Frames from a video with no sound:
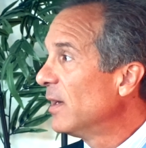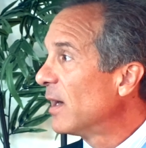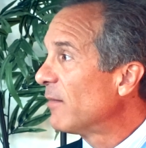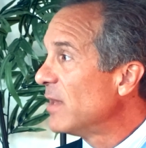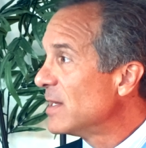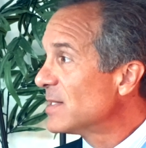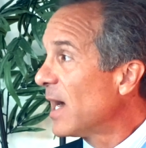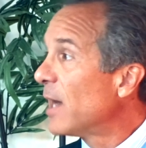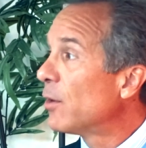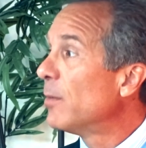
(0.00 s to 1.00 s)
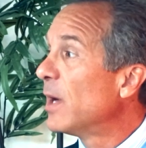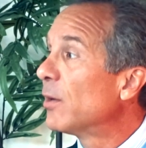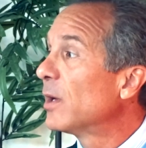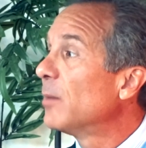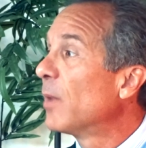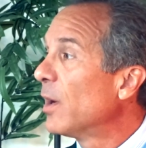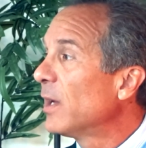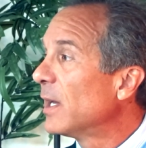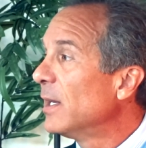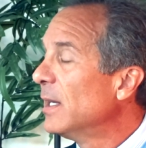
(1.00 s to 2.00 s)
of the entire American
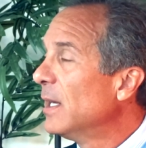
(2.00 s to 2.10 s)
market.